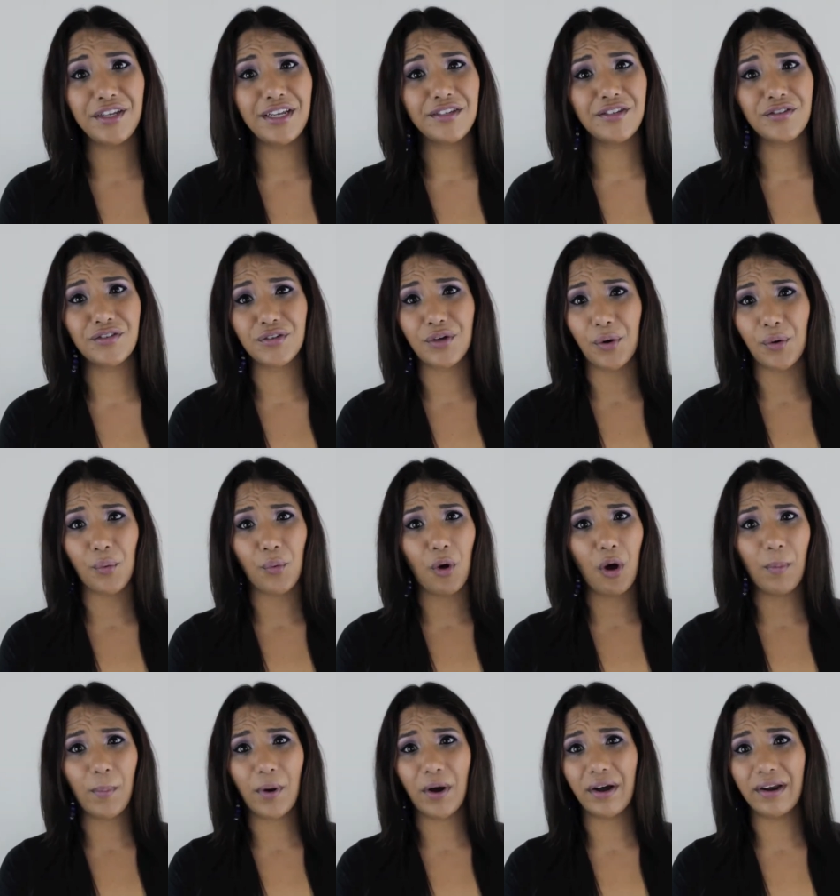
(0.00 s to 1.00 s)
You can just go to
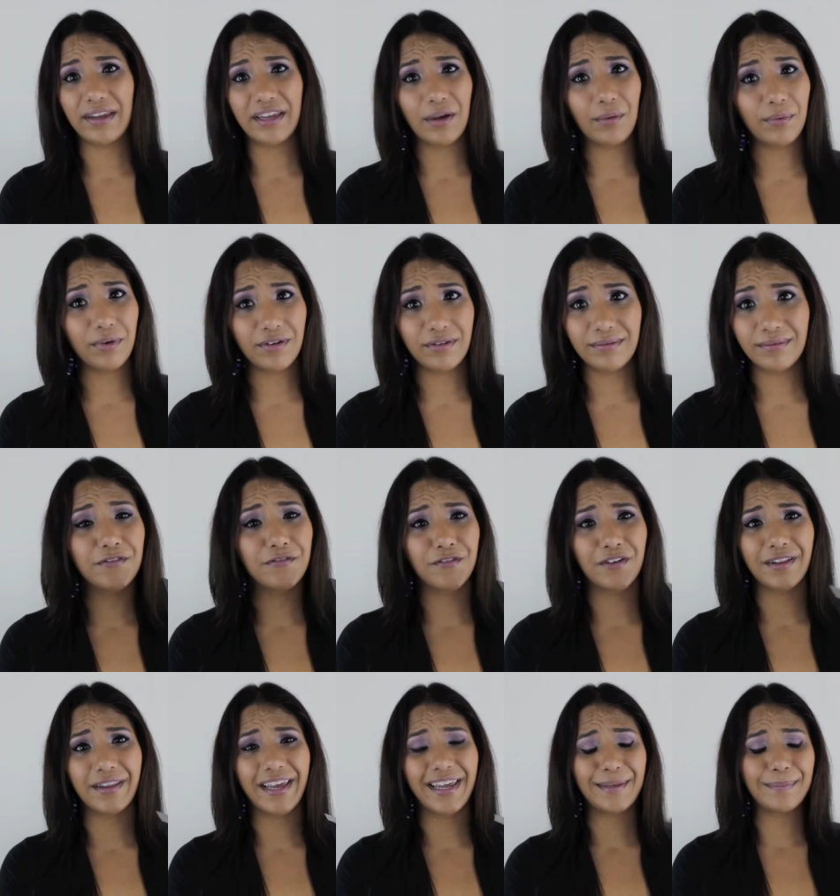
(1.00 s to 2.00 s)
Walmart and get one
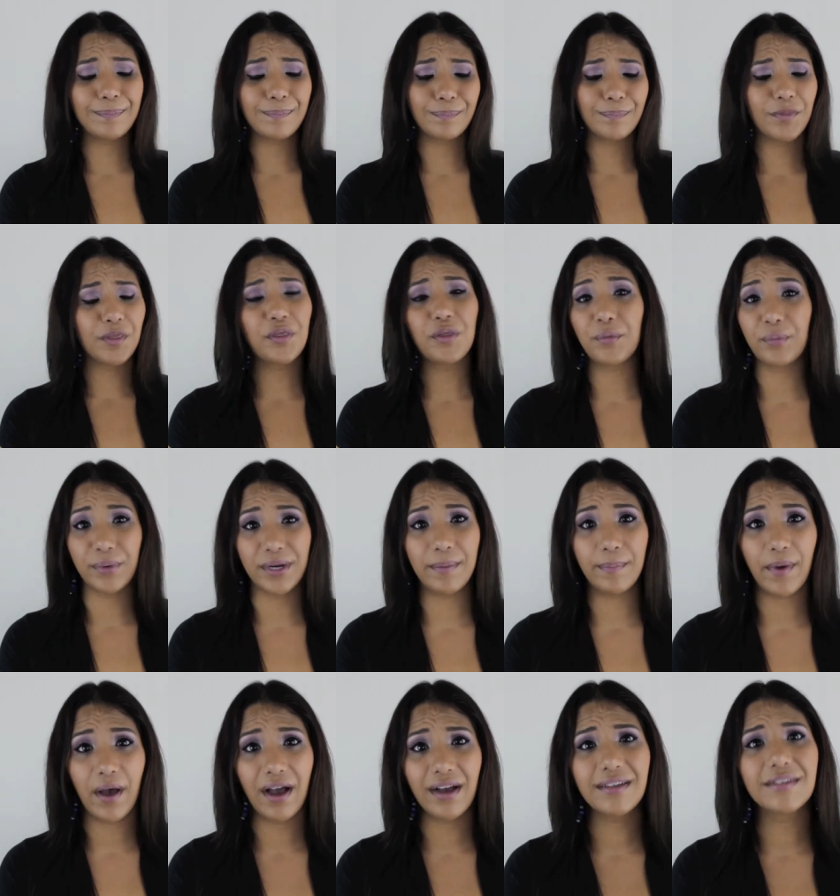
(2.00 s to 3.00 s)
for like three
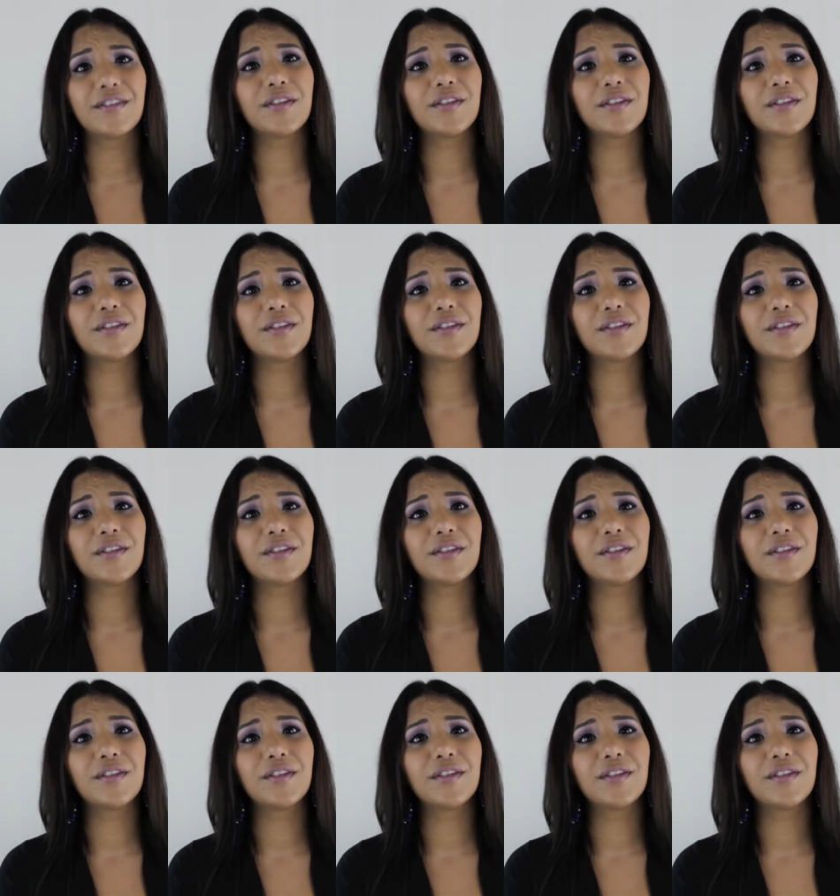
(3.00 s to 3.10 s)
bucks.